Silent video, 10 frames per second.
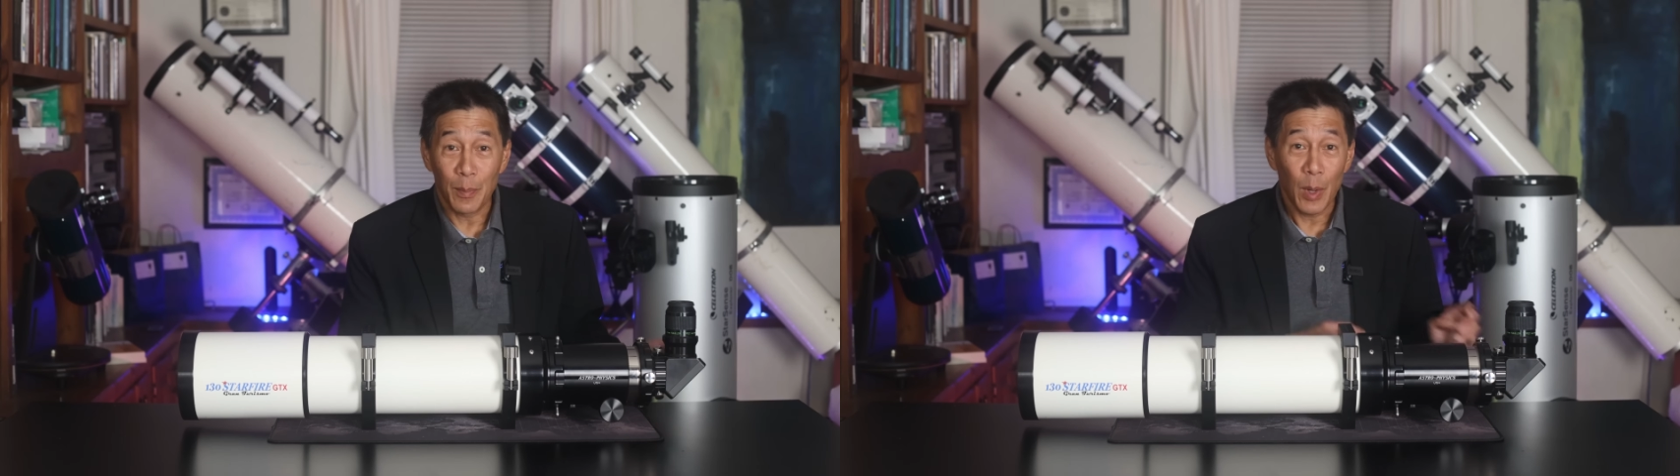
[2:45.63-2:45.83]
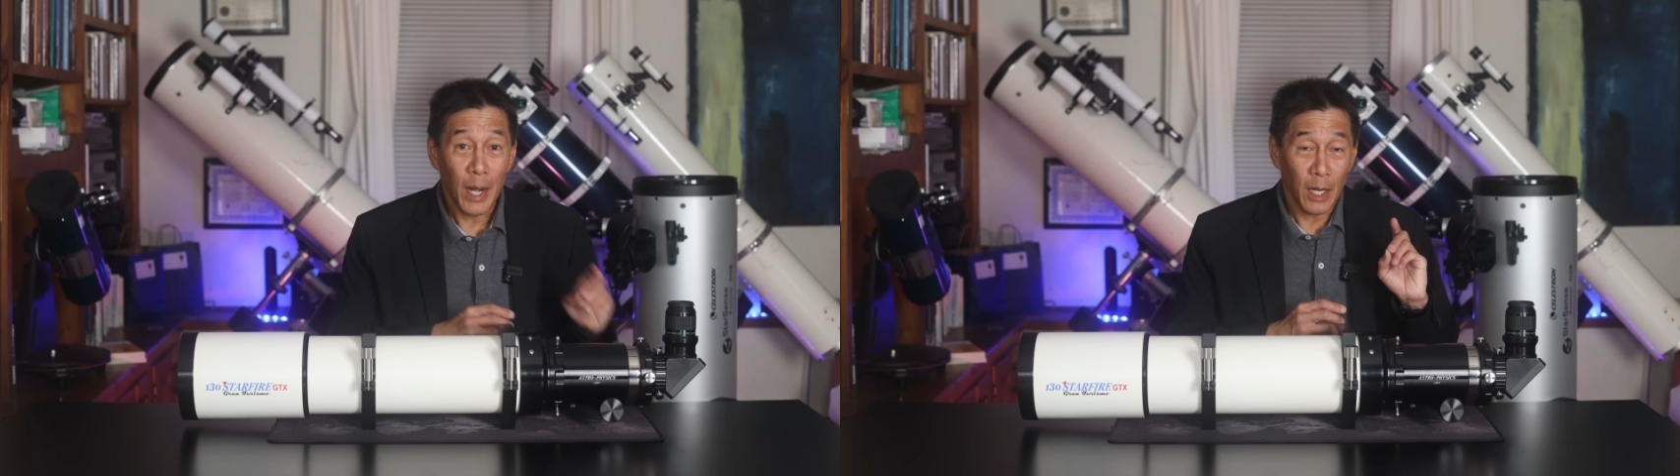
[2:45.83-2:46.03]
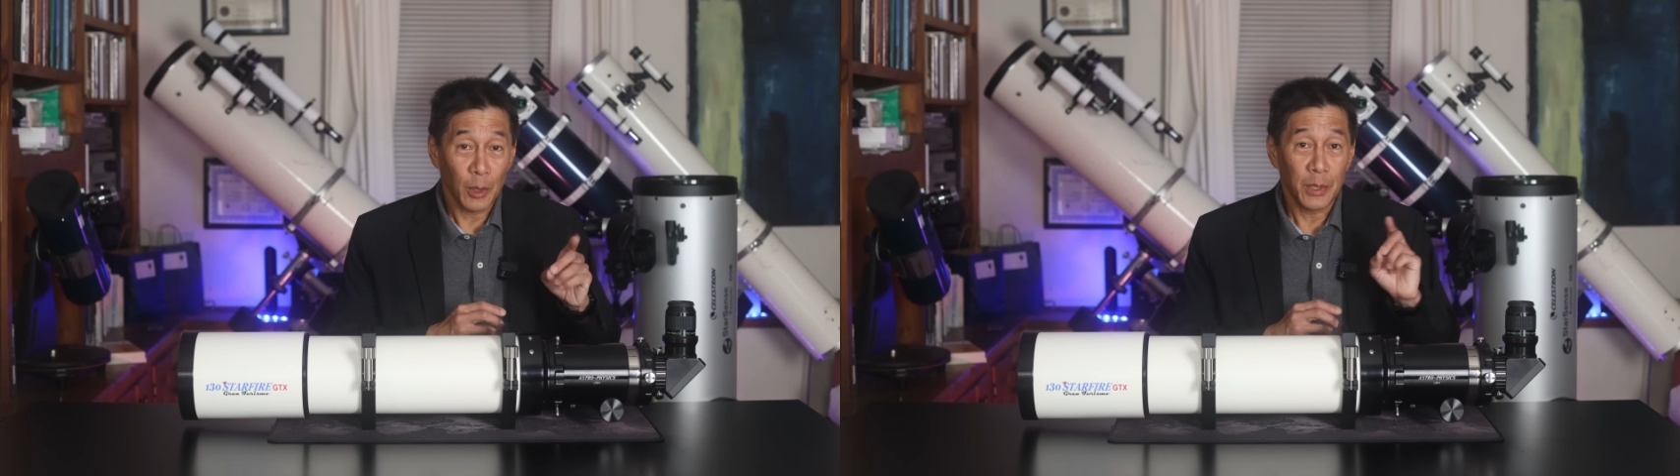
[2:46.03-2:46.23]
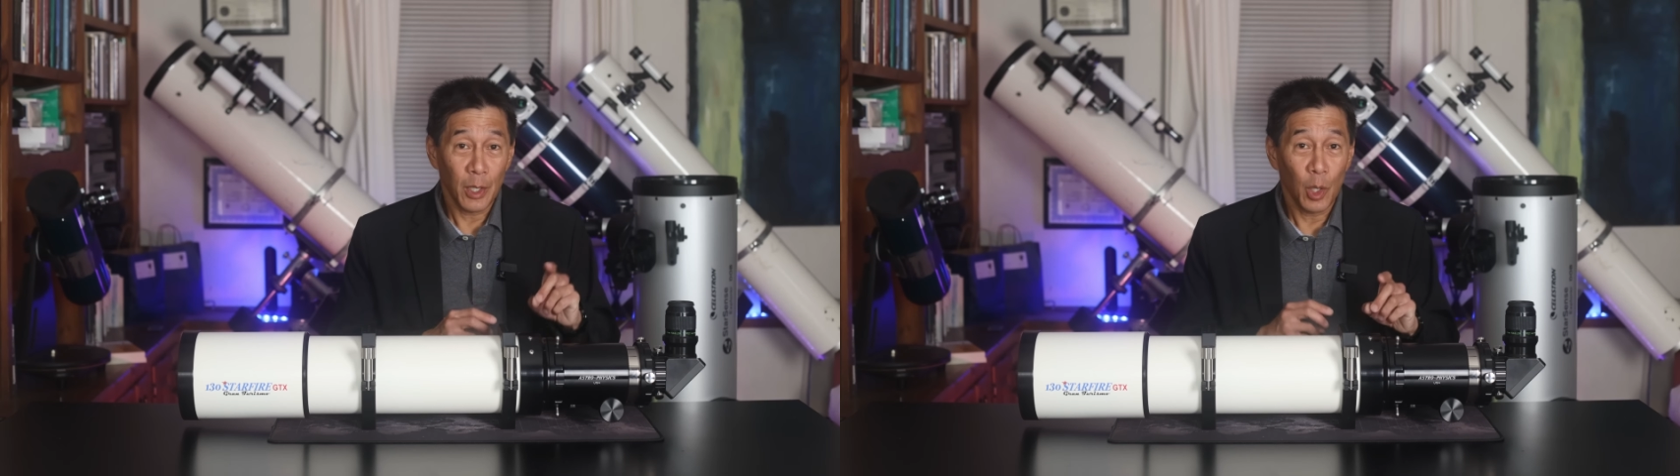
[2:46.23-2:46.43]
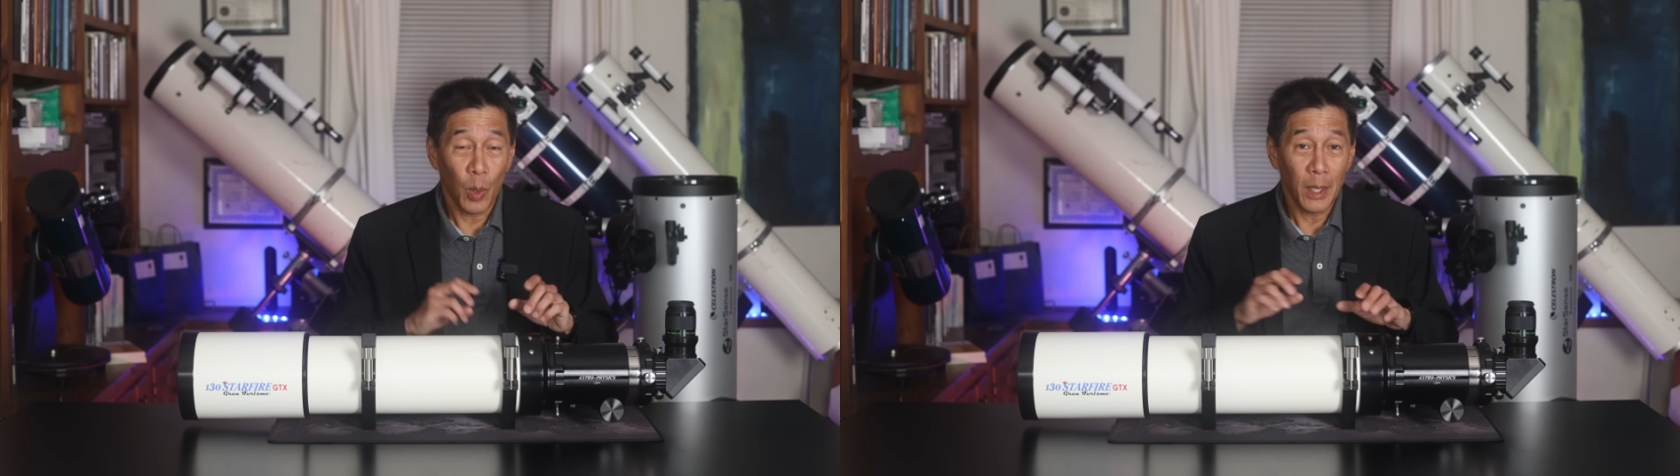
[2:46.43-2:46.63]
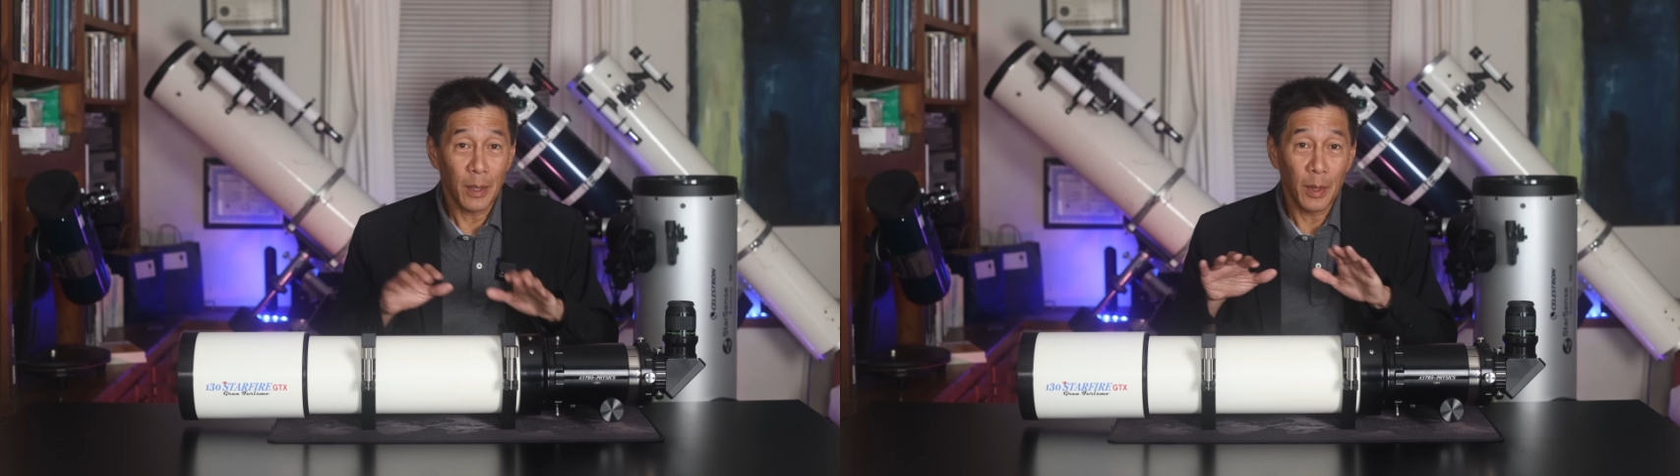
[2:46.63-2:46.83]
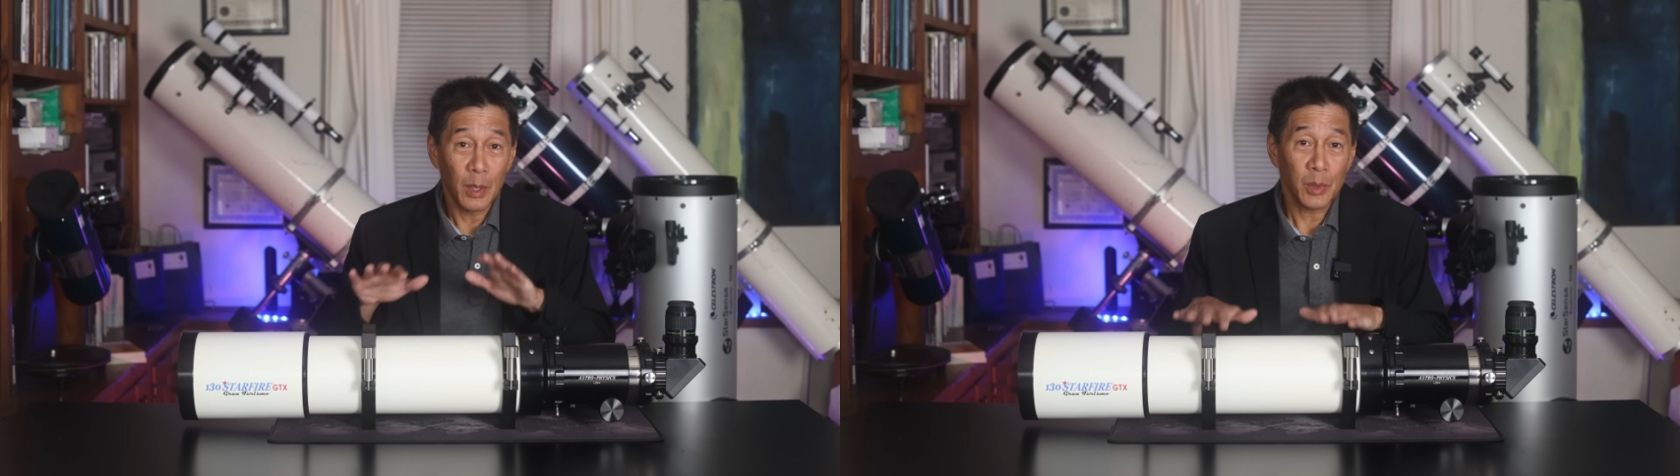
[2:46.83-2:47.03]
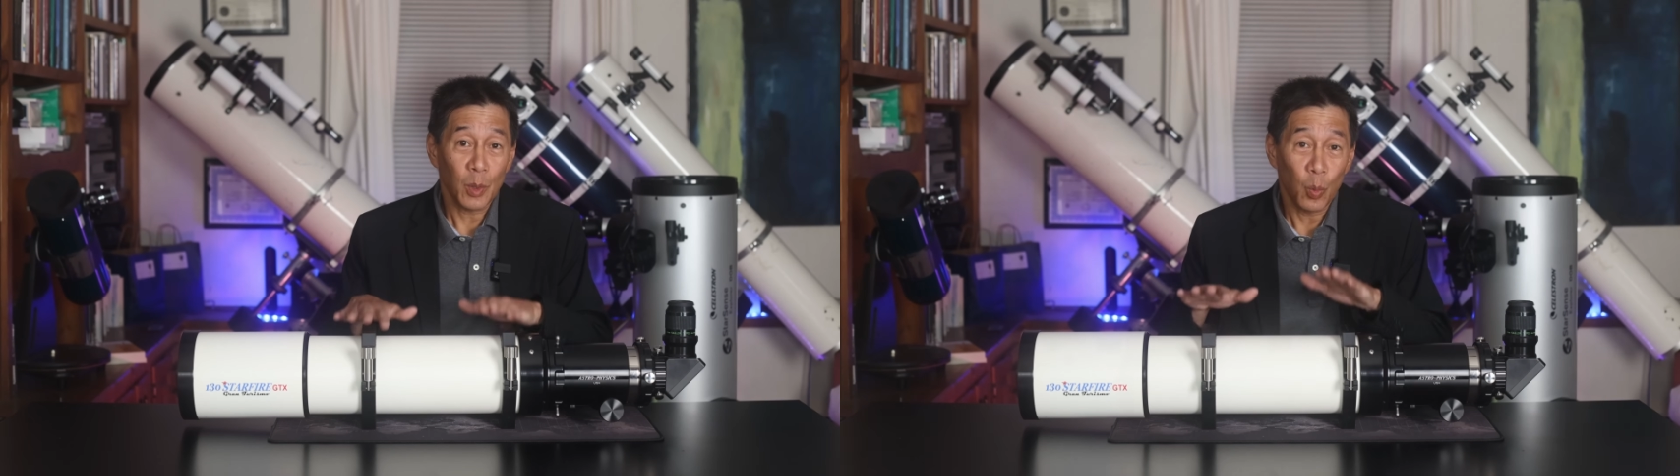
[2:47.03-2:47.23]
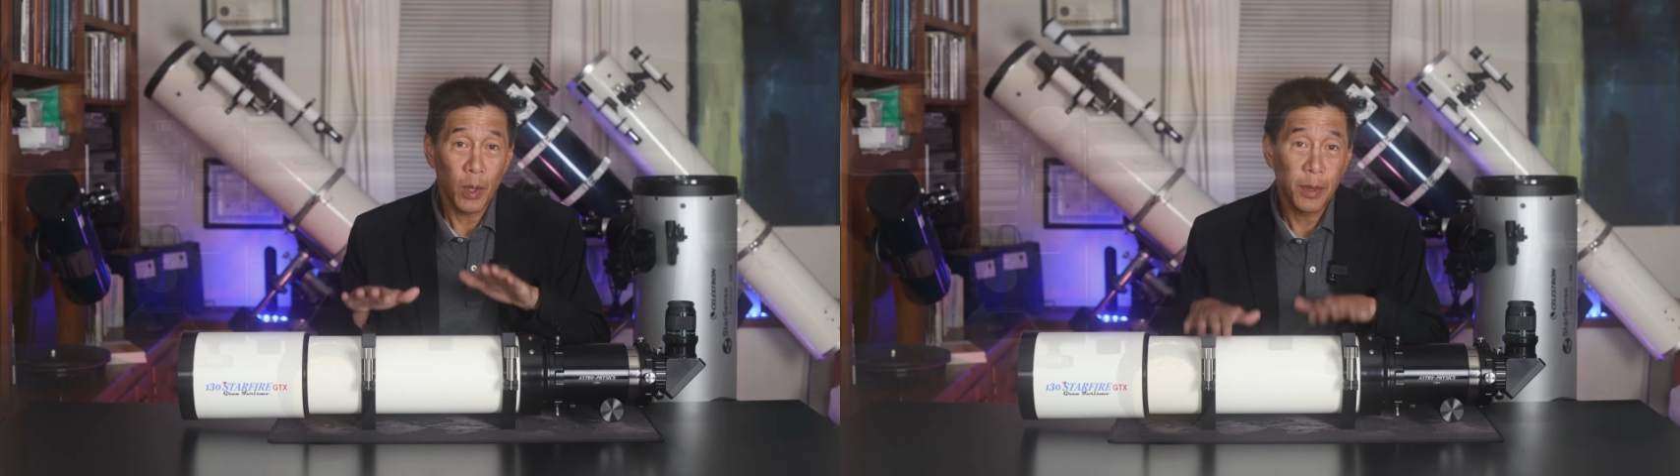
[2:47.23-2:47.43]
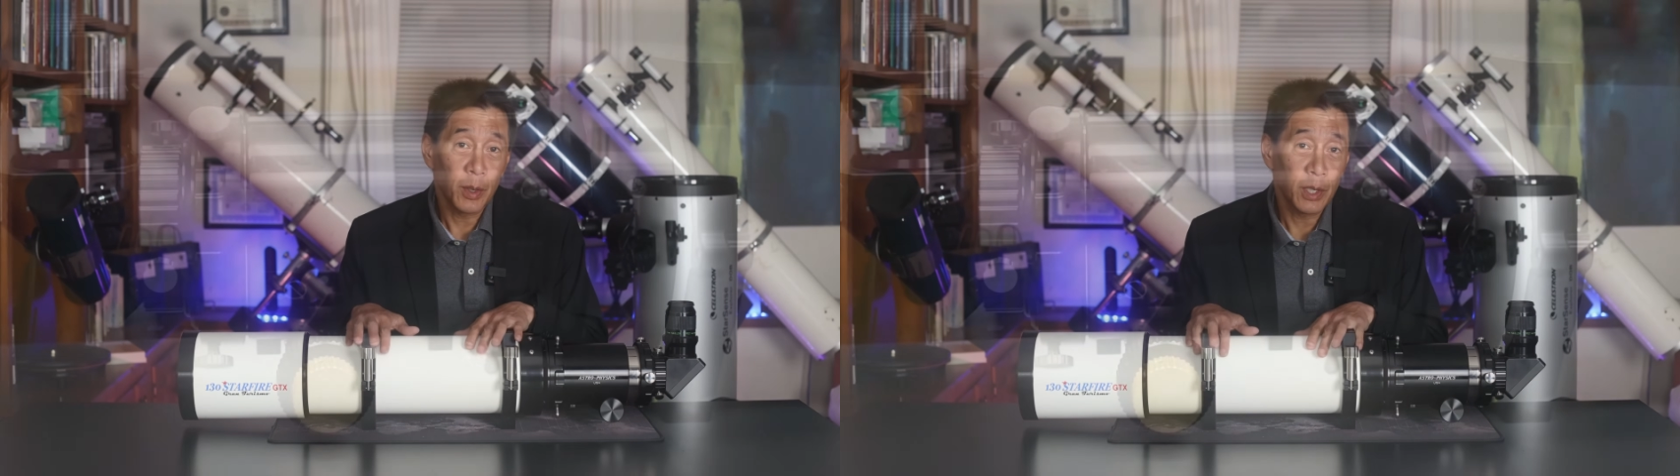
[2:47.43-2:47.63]
but I'll tell you what, this
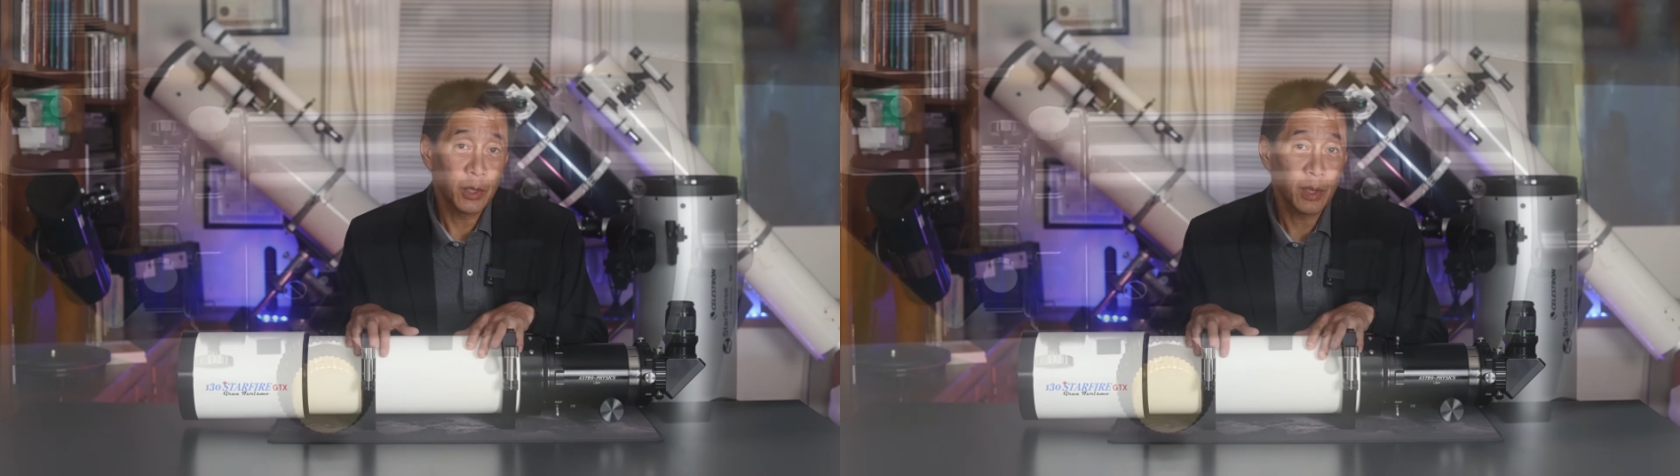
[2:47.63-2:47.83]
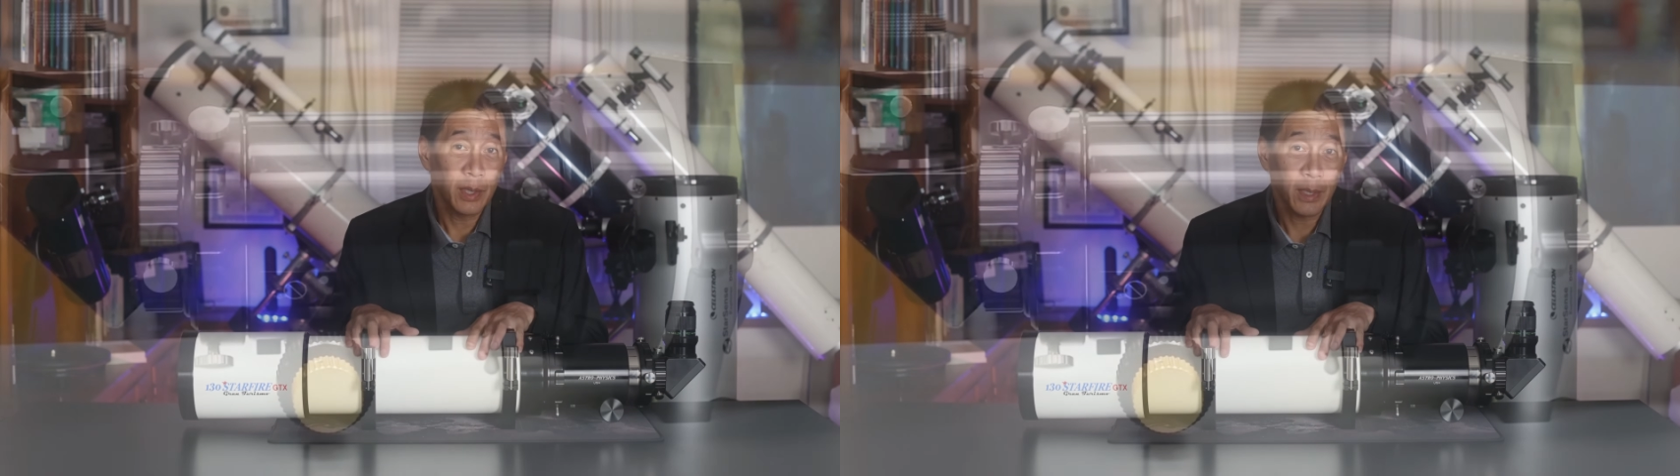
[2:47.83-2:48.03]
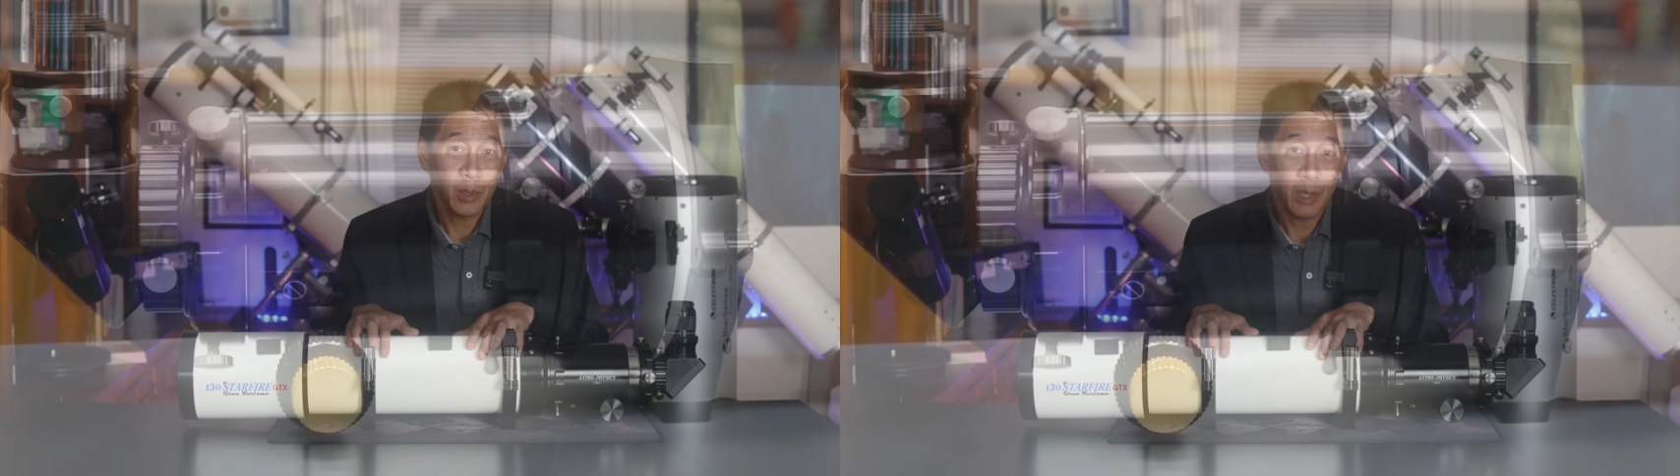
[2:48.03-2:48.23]
130 GTX